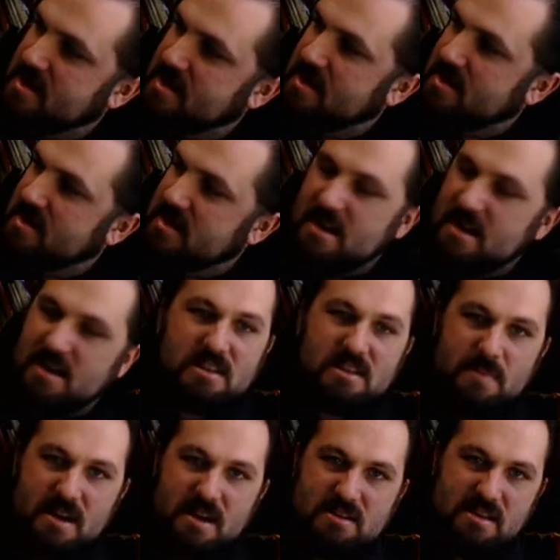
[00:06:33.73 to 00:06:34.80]
Yeah, just
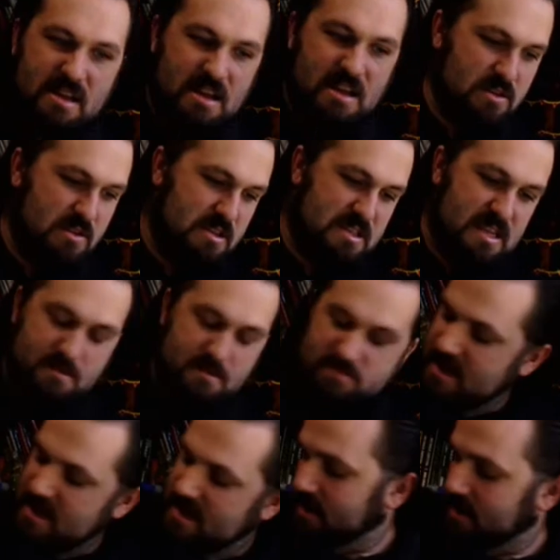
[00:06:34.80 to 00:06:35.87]
marked it out on the
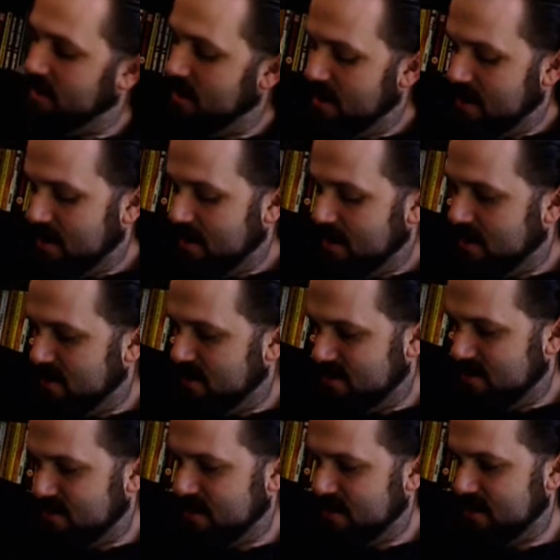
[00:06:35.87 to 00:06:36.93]
template,
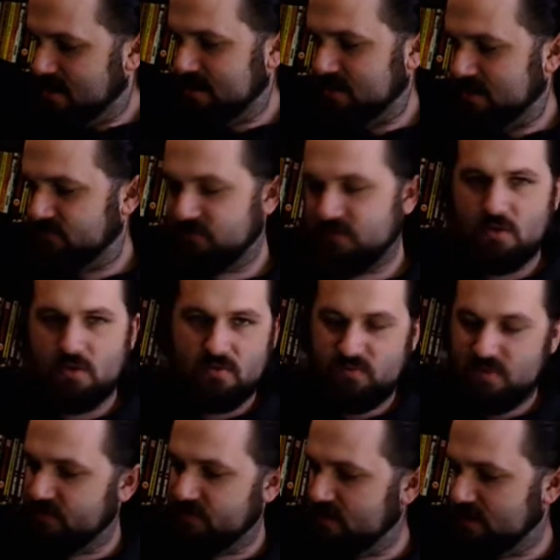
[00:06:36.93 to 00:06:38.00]
just for
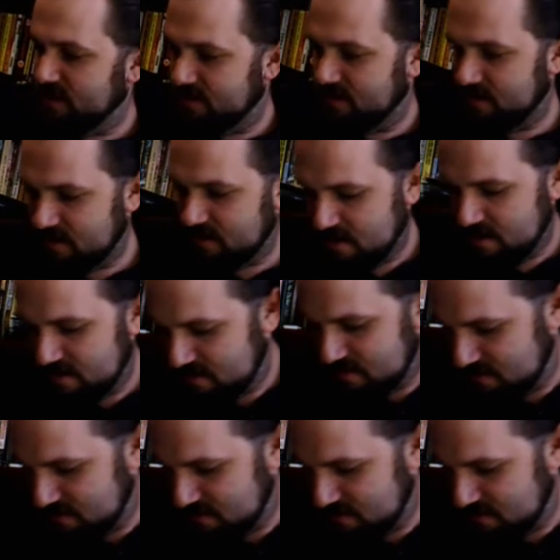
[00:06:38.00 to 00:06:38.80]
references and sizes.